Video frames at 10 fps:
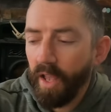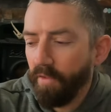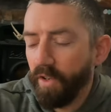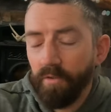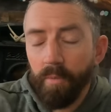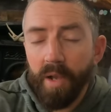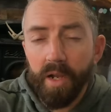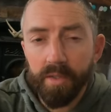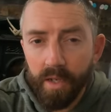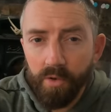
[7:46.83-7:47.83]
I have a different
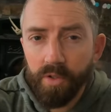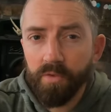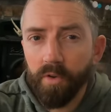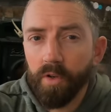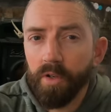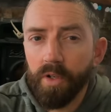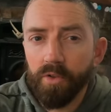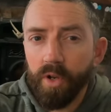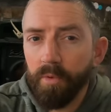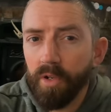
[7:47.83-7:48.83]
box I use for
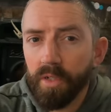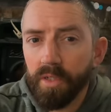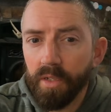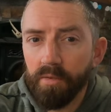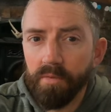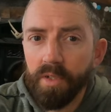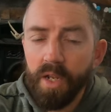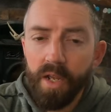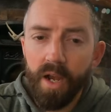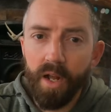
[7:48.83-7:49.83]
treble hooks and
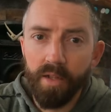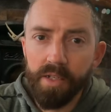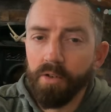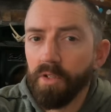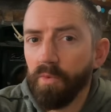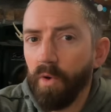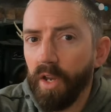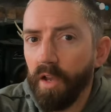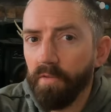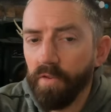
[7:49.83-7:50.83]
uh, leaders and
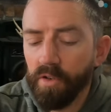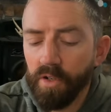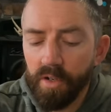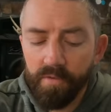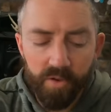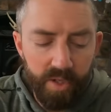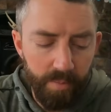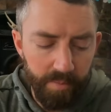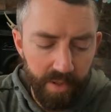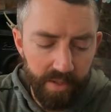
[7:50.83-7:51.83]
whatnot for for tip
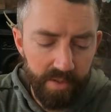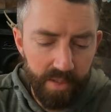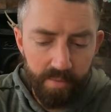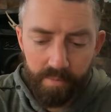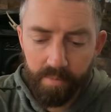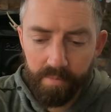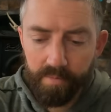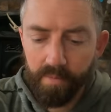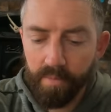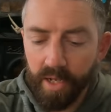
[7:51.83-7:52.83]
up things.
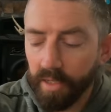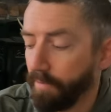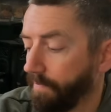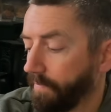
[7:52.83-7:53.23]
But